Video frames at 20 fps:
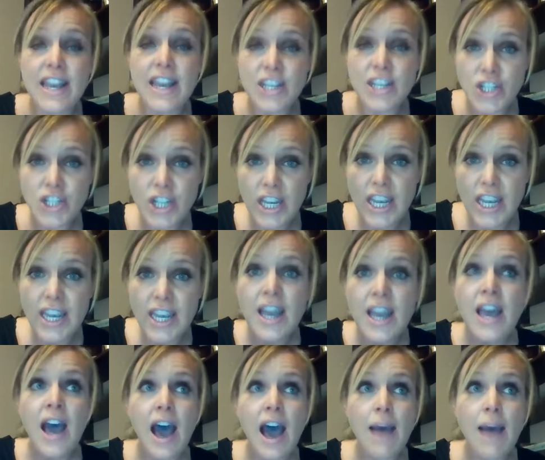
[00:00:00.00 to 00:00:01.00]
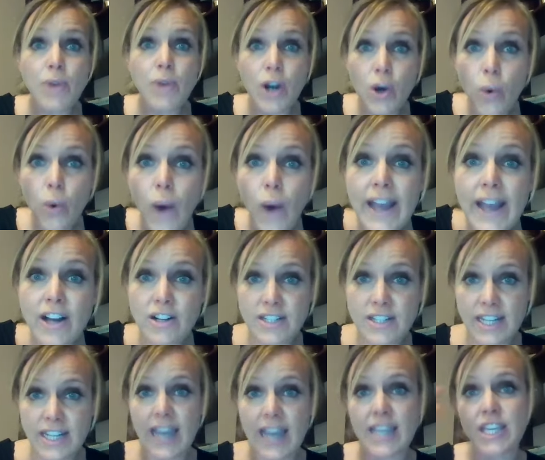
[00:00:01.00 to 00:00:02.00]
that she
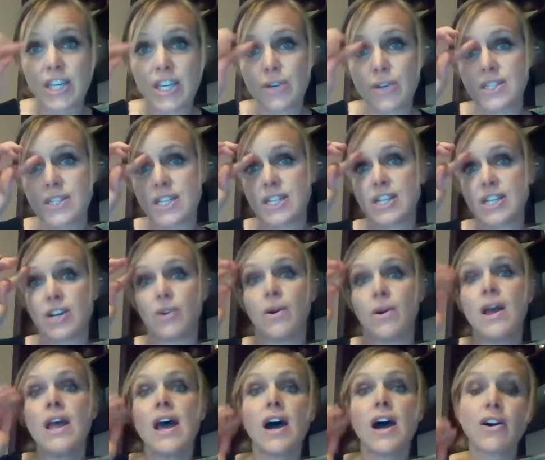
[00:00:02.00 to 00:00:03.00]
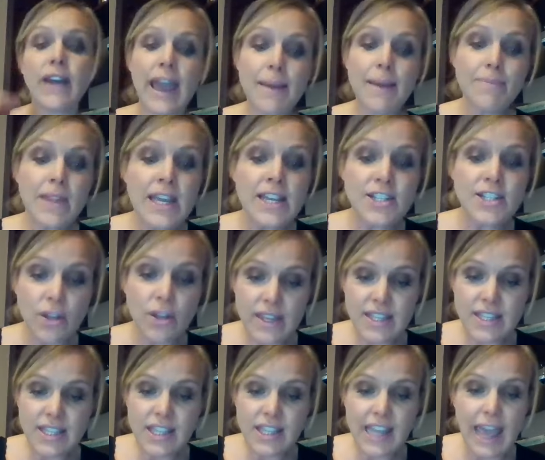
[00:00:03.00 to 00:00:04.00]
required DIQs to do. Okay, so
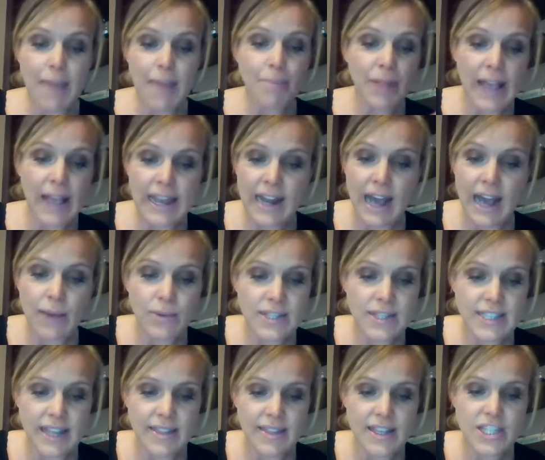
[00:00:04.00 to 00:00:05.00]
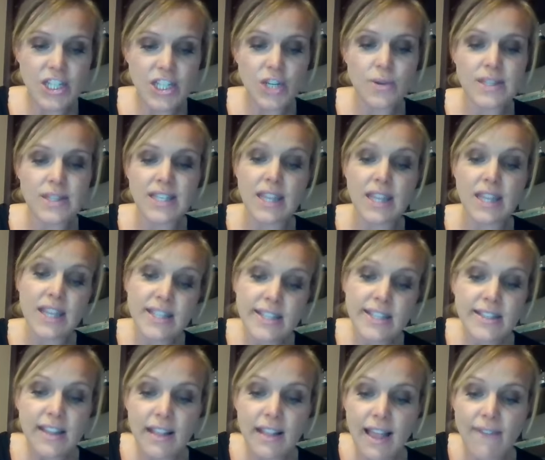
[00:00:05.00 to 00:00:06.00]
this is the game plan. I will send this to you, is that this
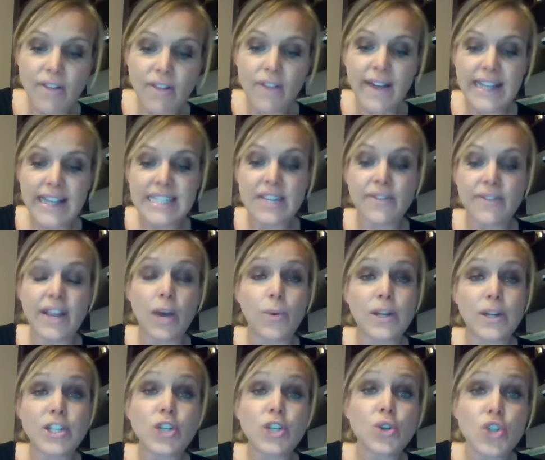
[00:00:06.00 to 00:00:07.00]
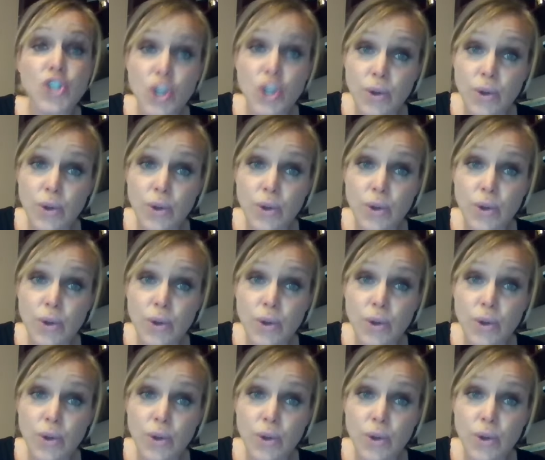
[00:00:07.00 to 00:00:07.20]
is the level of activity I want you